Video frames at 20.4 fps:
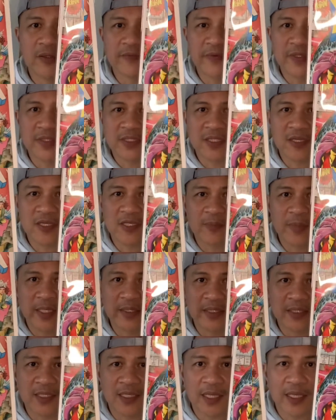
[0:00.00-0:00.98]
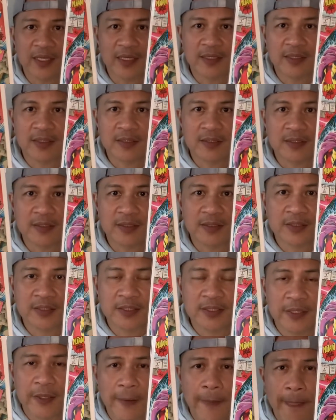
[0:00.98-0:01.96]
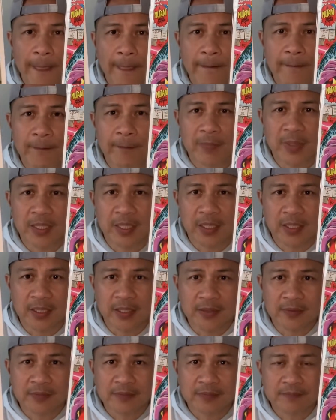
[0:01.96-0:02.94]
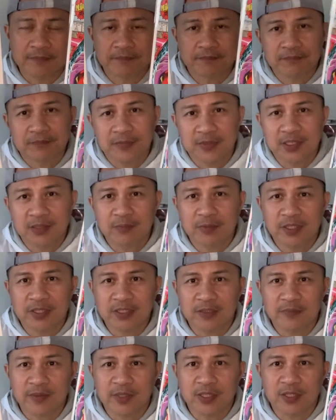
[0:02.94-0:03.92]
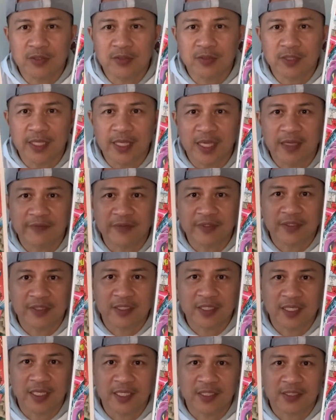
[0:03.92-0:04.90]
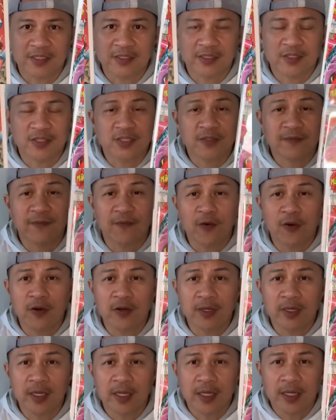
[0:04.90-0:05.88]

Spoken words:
Sorry about the glare, but these books are pretty cool to have in your collection. There's four